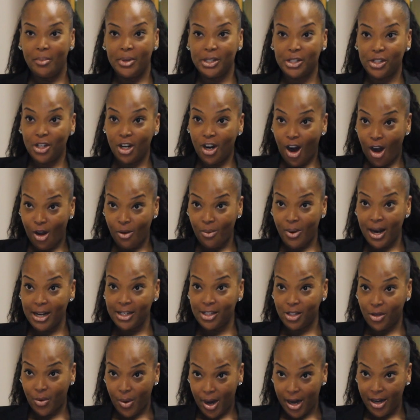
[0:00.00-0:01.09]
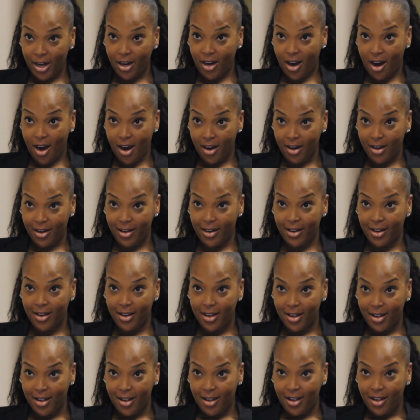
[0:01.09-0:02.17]
Mr. Cartwright's credit card
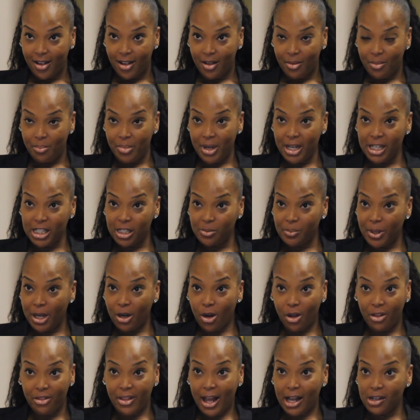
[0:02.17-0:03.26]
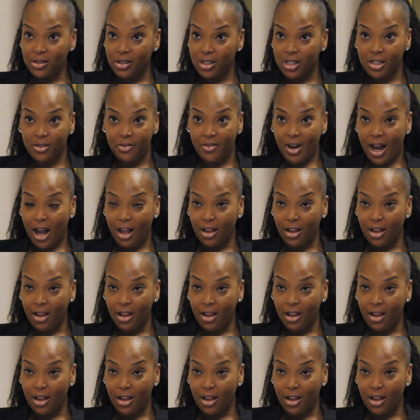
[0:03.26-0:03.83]
being spent on thousands of